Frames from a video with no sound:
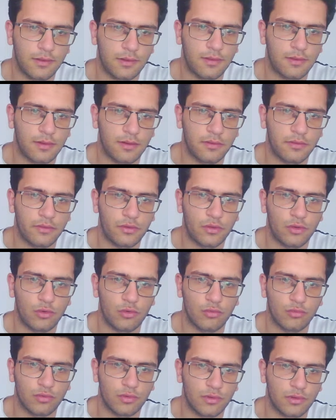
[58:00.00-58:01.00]
that's
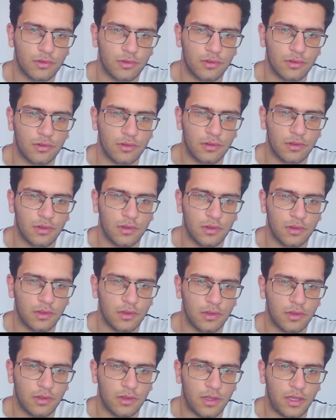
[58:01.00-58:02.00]
also,
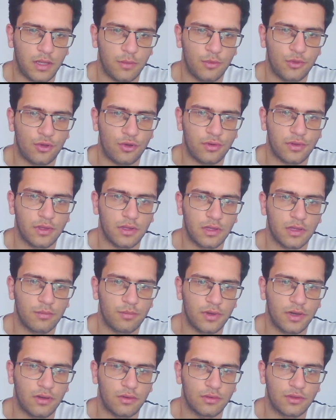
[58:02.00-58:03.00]
I'm talking
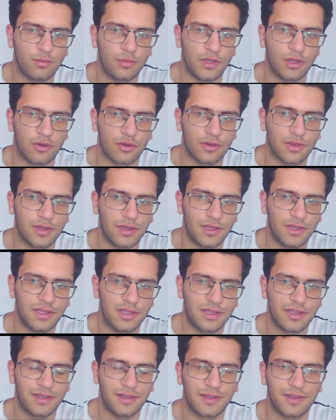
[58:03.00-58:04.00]
about me,
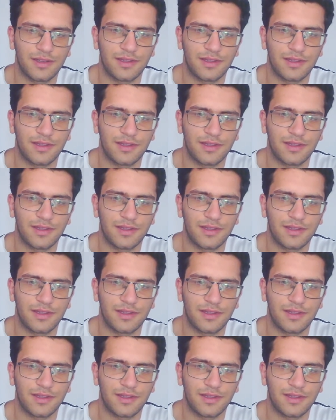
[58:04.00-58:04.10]
okay?